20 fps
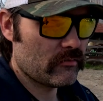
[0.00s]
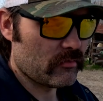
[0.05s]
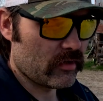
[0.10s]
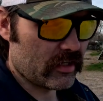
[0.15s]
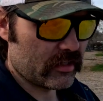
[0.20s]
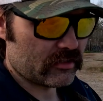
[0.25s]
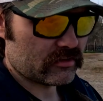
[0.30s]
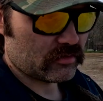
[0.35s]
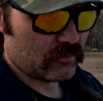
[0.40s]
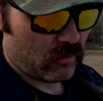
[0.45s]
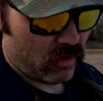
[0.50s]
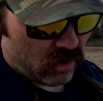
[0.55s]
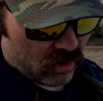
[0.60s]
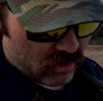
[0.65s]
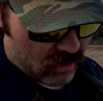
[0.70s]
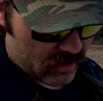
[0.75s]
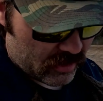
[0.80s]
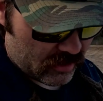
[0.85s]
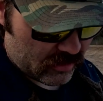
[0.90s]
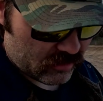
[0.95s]
but
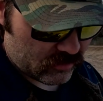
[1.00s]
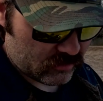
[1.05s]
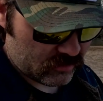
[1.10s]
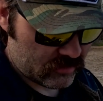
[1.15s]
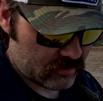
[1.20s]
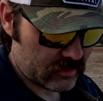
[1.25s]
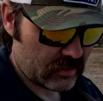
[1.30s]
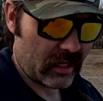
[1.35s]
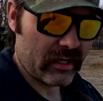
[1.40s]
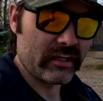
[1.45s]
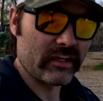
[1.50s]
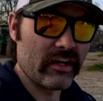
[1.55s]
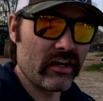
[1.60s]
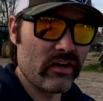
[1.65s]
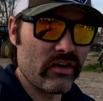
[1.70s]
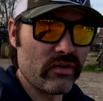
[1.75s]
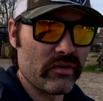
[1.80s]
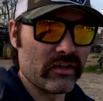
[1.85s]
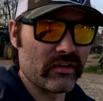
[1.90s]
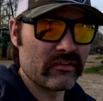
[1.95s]
tomorrow, got to
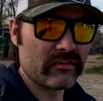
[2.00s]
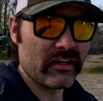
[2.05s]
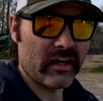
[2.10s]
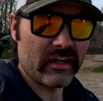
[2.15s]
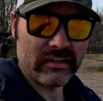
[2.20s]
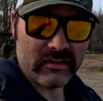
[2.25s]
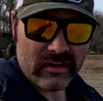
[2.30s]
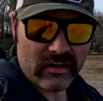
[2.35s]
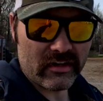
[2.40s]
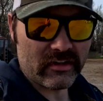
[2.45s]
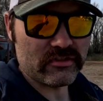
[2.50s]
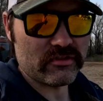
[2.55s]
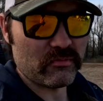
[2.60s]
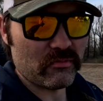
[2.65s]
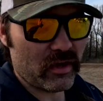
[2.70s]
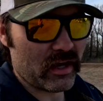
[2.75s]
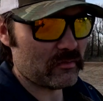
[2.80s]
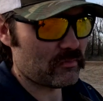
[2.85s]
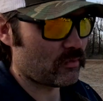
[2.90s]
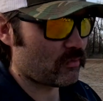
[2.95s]
go and take care of some
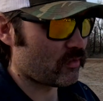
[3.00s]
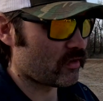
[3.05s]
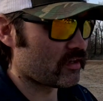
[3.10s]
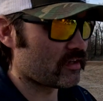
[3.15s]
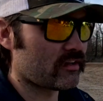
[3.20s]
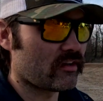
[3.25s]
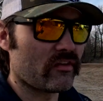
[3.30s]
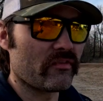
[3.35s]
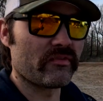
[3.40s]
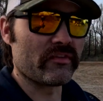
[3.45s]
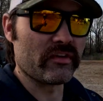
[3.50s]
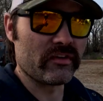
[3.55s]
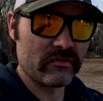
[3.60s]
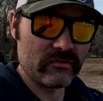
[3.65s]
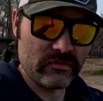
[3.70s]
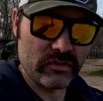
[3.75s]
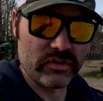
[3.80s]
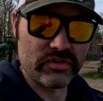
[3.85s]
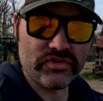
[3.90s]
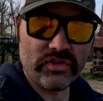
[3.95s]
paperwork on the,
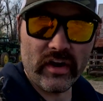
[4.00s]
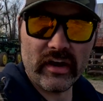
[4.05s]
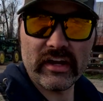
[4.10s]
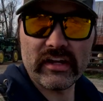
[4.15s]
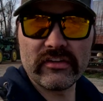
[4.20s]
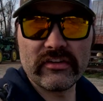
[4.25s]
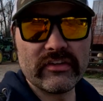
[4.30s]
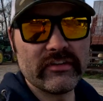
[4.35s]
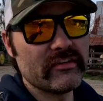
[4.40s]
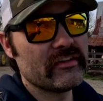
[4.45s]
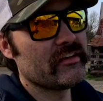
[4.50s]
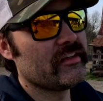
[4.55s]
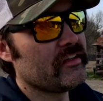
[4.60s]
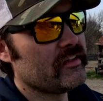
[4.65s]
the trailer